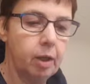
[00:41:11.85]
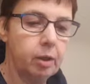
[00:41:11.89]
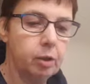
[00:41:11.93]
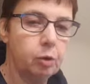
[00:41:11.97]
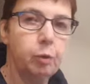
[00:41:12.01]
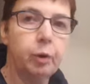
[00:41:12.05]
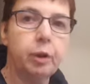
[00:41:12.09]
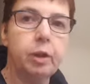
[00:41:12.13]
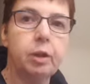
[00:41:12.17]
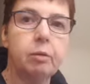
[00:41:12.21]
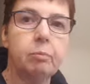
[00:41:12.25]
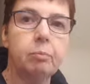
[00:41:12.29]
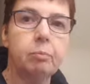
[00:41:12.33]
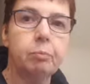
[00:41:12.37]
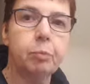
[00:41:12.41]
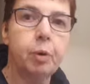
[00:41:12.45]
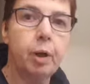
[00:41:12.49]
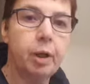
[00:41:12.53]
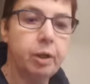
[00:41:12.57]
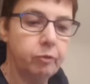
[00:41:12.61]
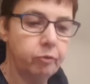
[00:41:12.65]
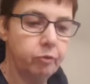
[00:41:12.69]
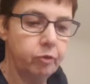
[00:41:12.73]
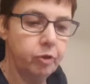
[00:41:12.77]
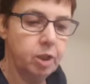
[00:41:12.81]
a quick
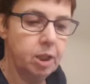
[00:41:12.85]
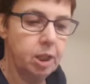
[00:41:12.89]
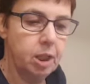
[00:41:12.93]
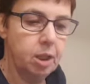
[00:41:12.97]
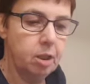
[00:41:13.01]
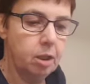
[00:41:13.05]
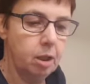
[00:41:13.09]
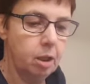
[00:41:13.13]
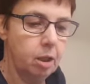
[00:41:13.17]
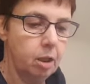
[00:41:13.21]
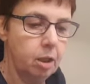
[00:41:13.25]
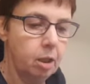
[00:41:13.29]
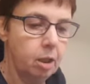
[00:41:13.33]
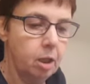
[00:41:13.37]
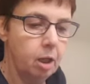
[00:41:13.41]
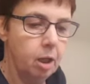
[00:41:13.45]
break for dinner,